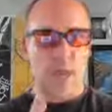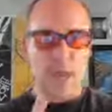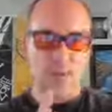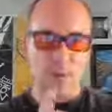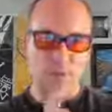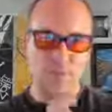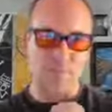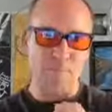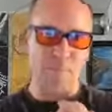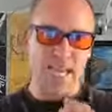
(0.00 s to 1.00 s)
and there was this
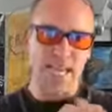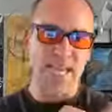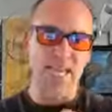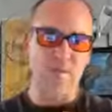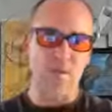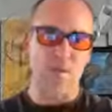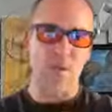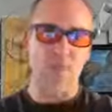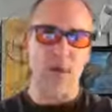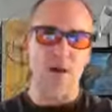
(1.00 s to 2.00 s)
beam
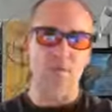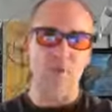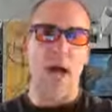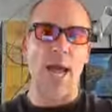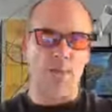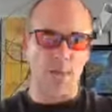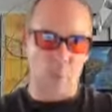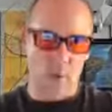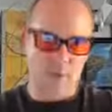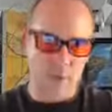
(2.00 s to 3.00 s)
of light that
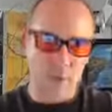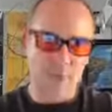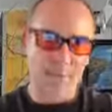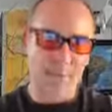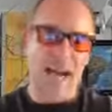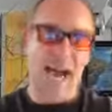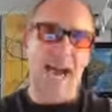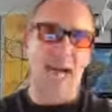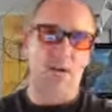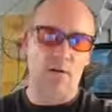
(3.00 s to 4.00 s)
went through the
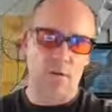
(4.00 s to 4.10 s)
entire